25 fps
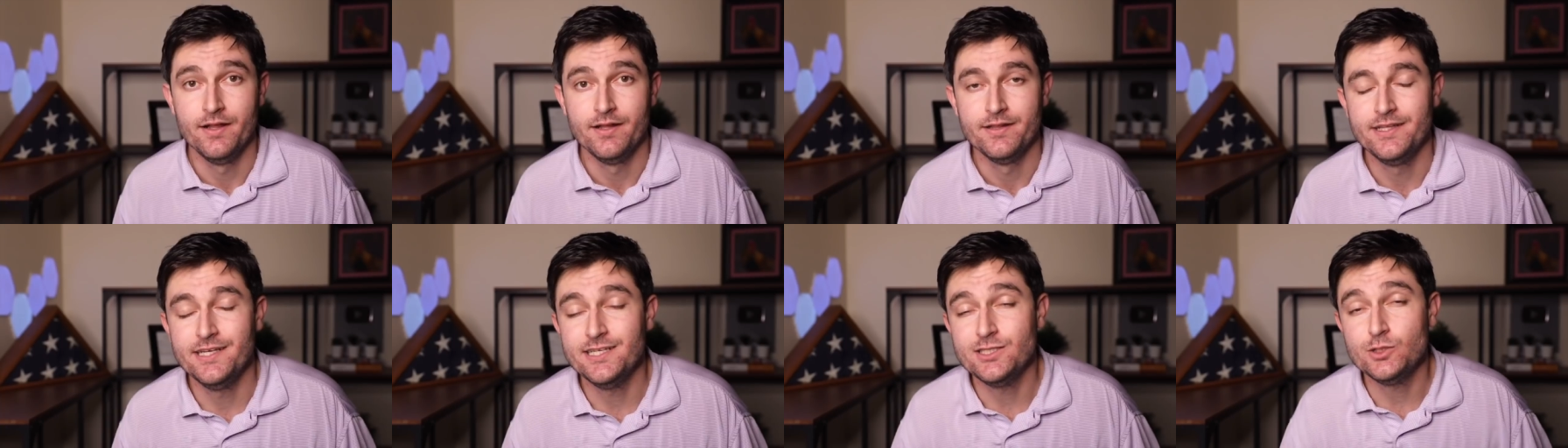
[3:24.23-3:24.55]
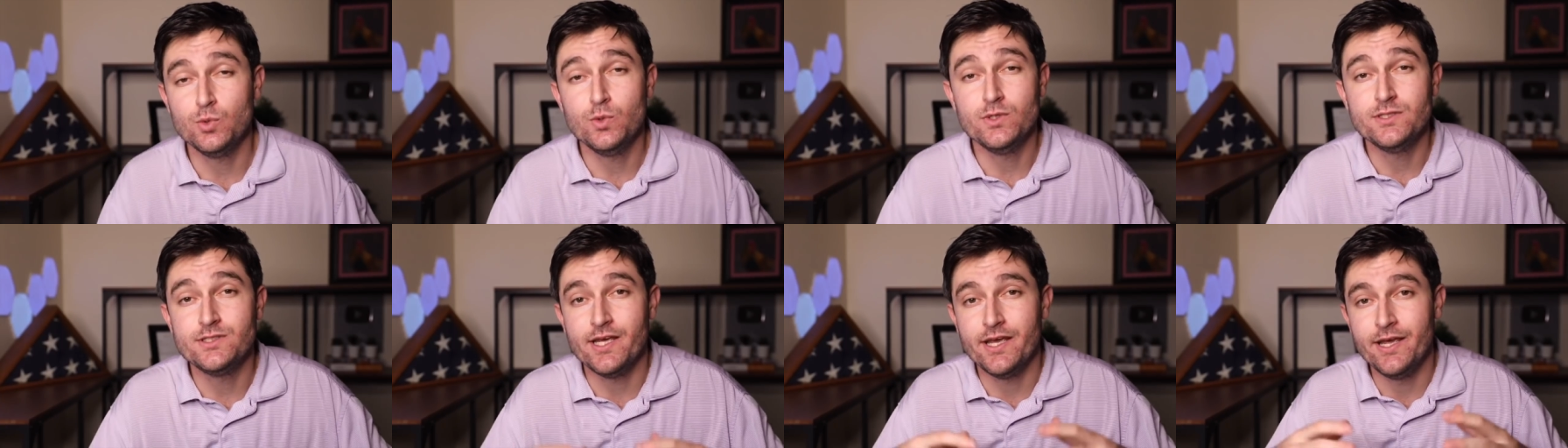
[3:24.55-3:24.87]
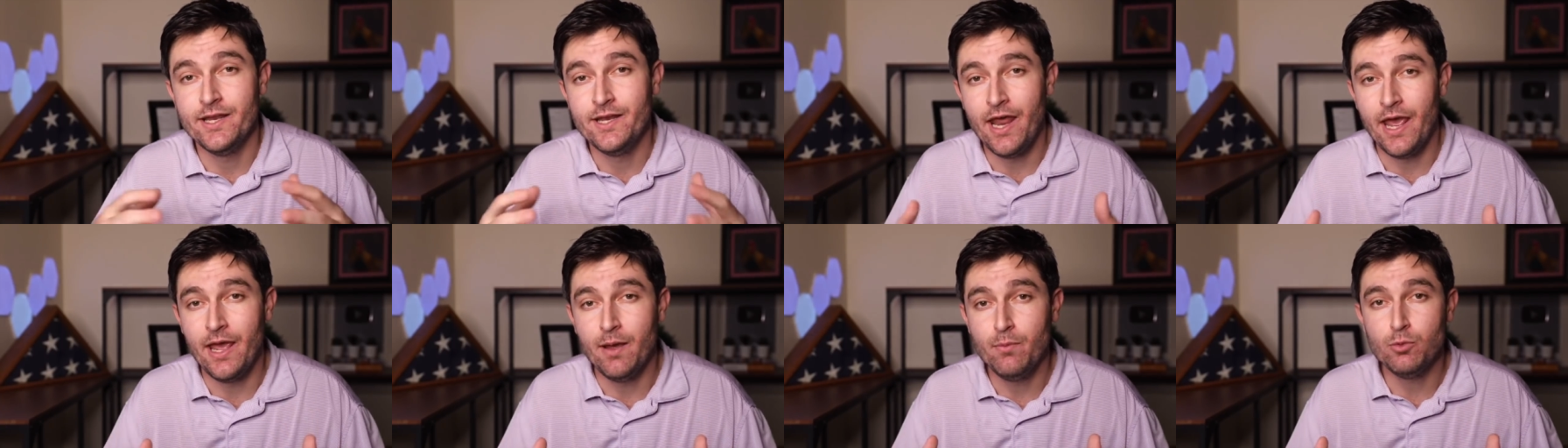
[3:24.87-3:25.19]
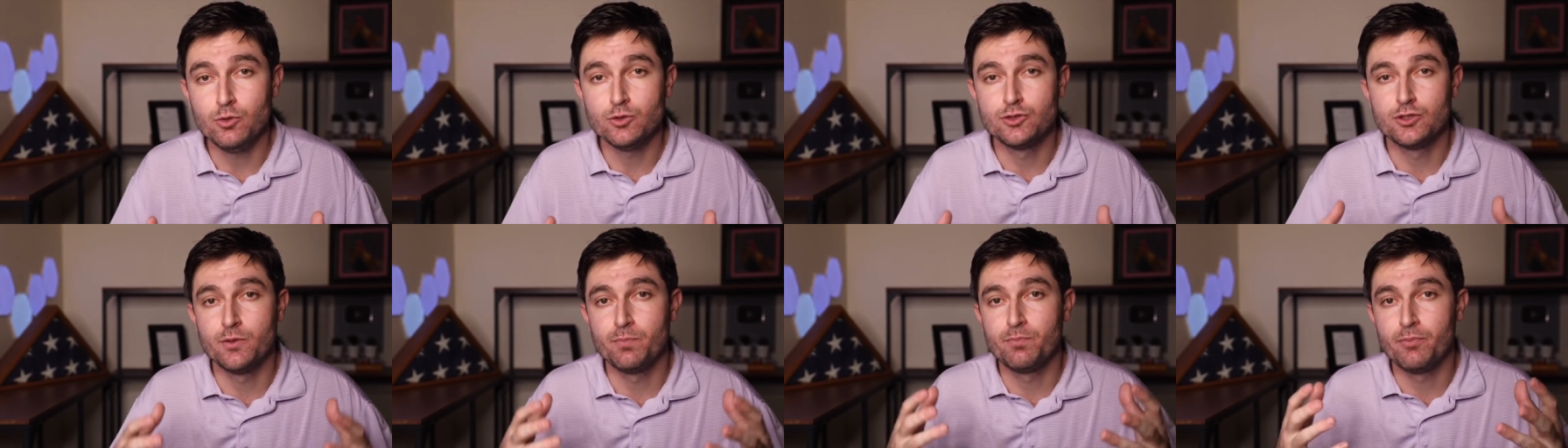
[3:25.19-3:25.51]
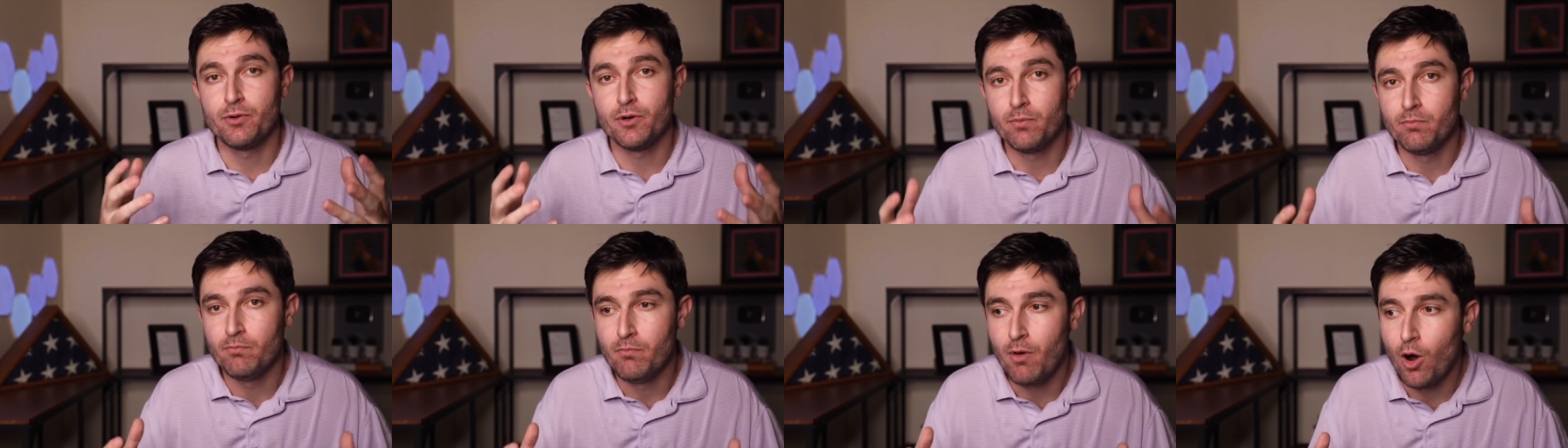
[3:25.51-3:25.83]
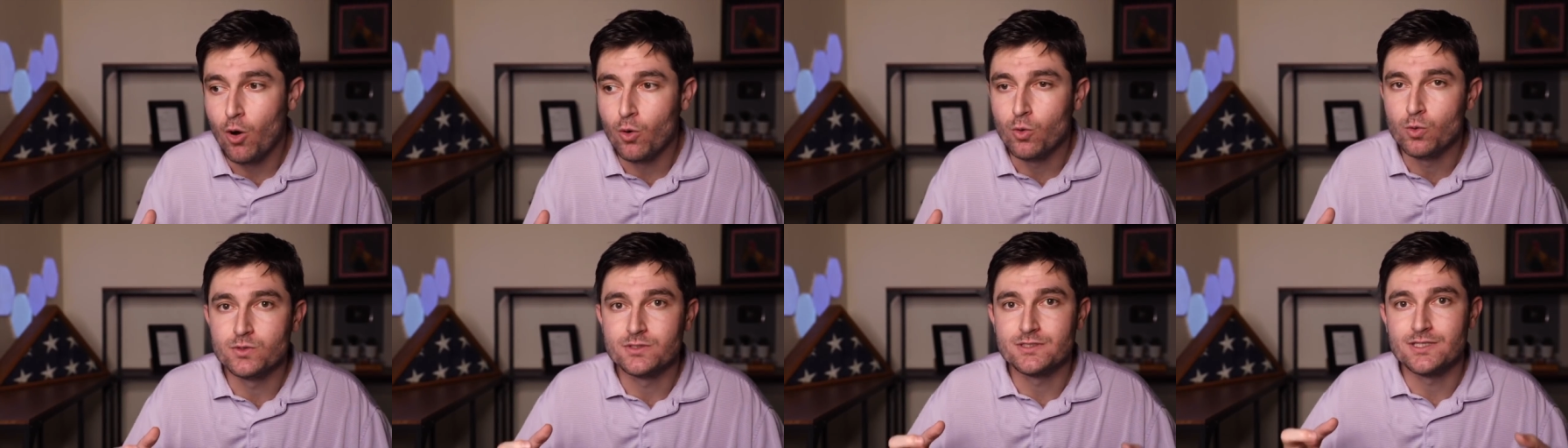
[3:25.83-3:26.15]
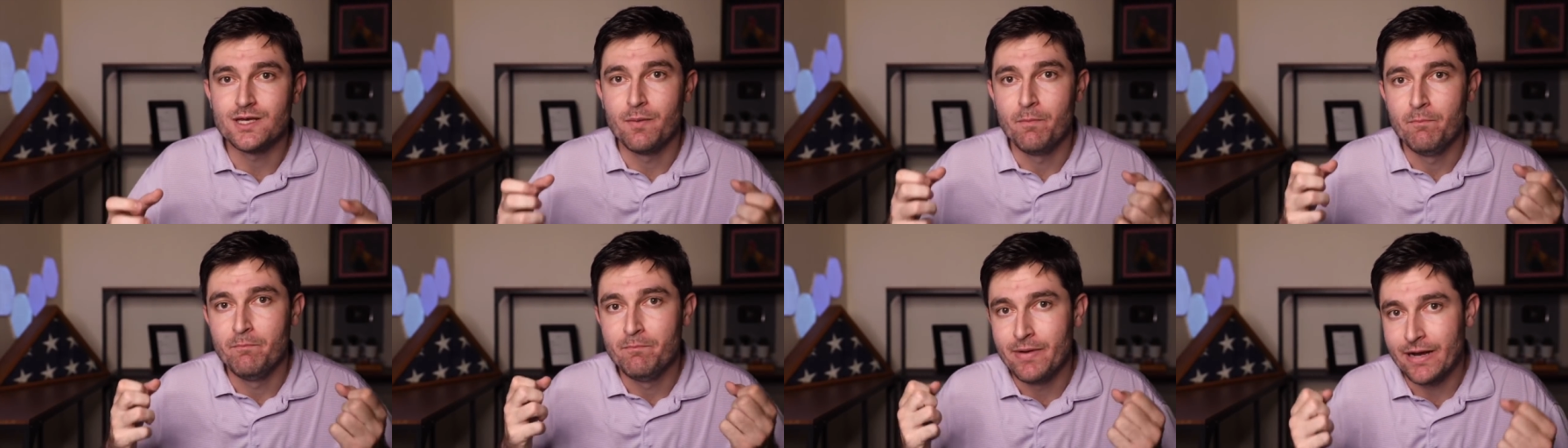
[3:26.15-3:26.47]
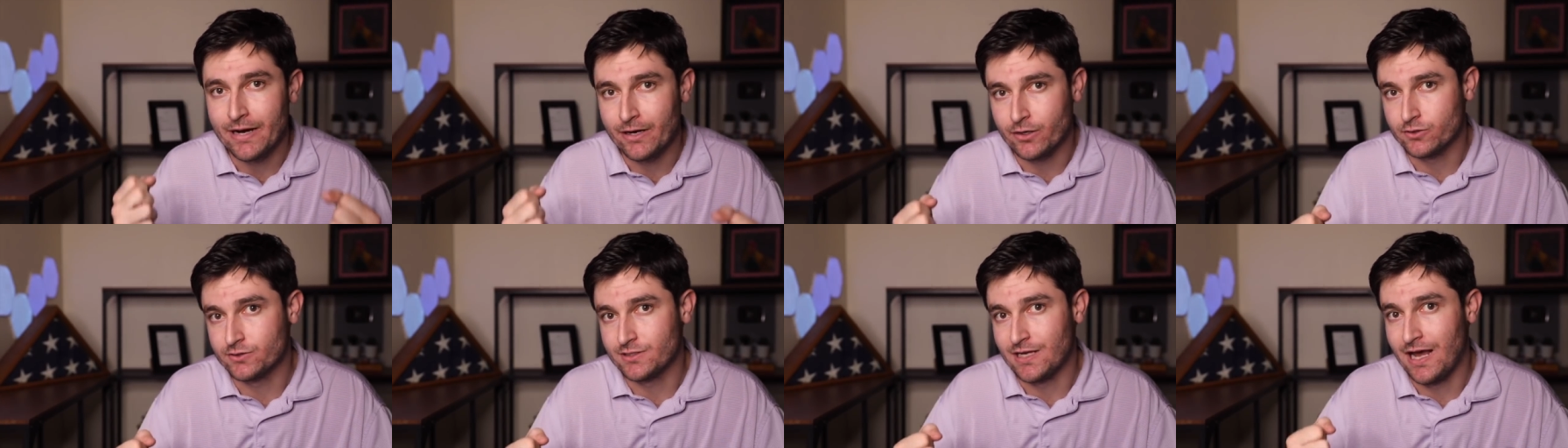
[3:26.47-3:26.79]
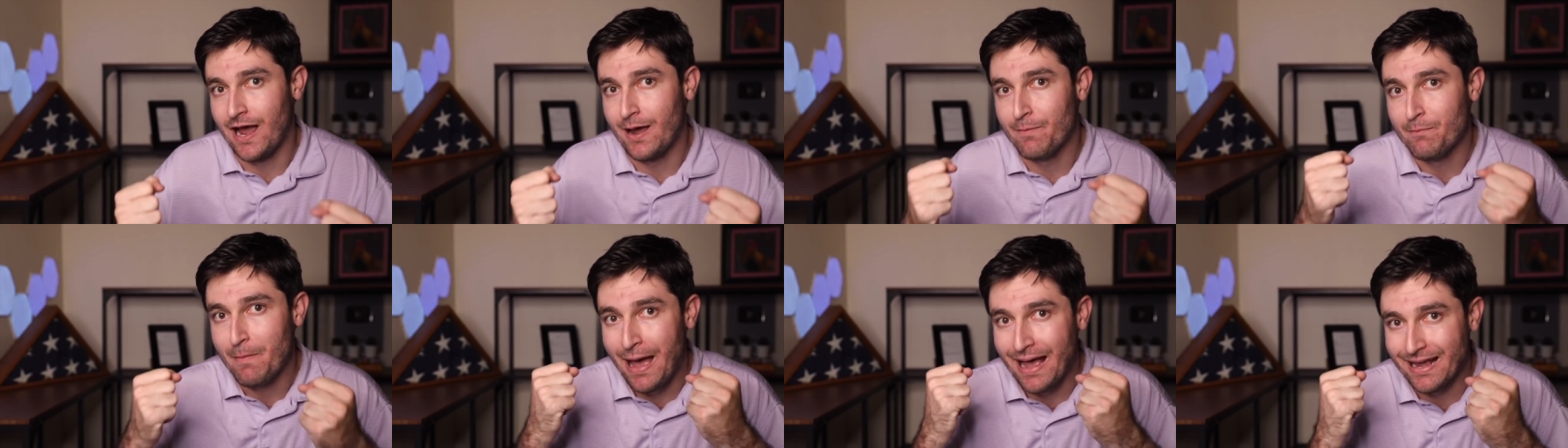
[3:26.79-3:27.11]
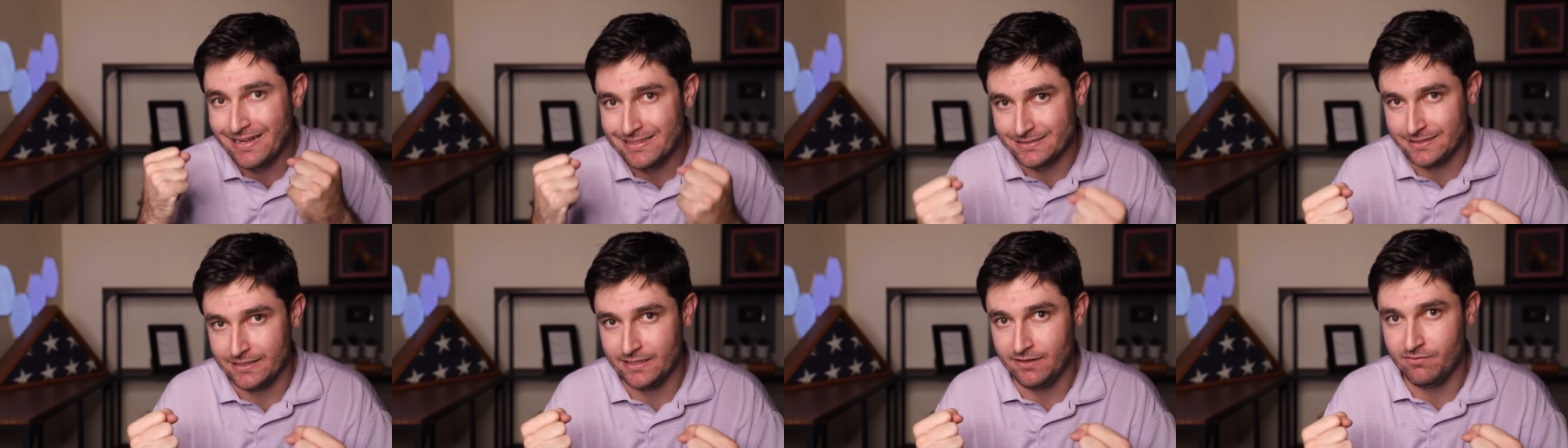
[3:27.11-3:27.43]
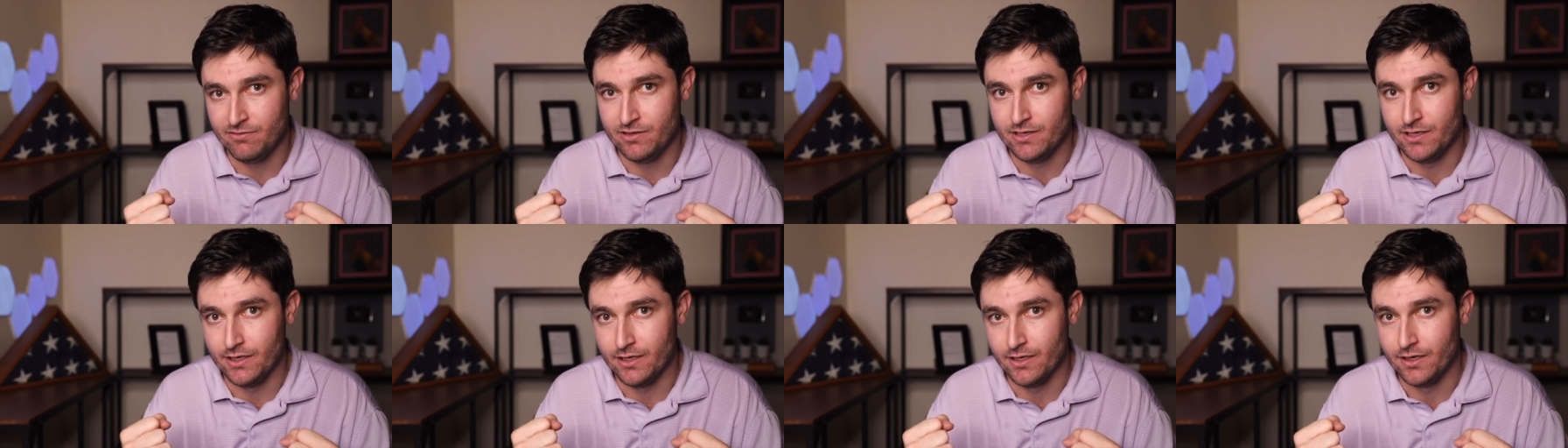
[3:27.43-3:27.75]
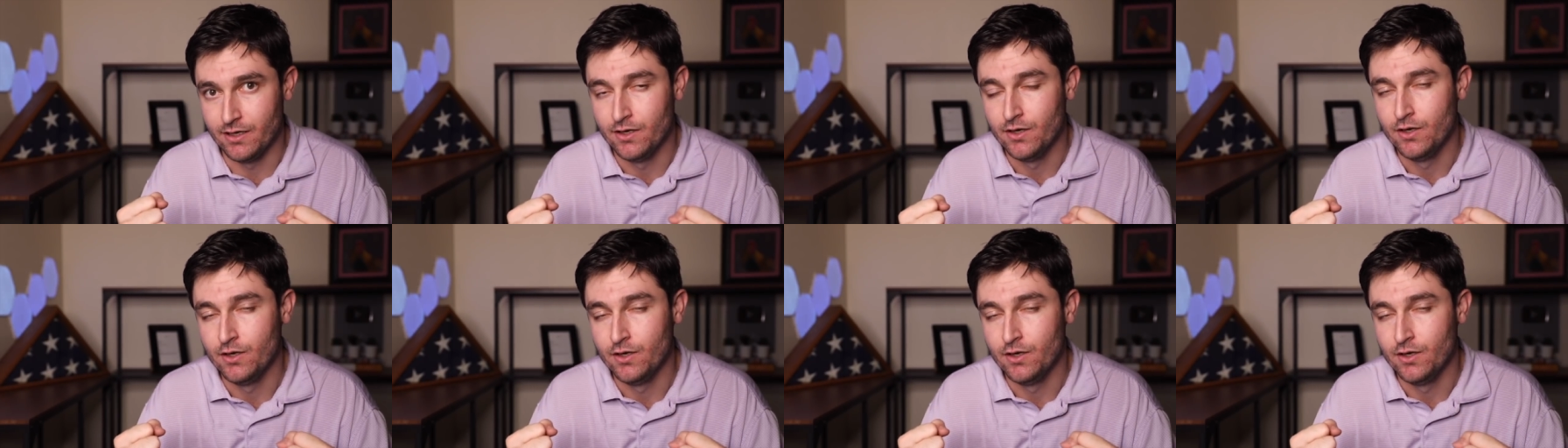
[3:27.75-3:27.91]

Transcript: This was enabled to promote maritime activity,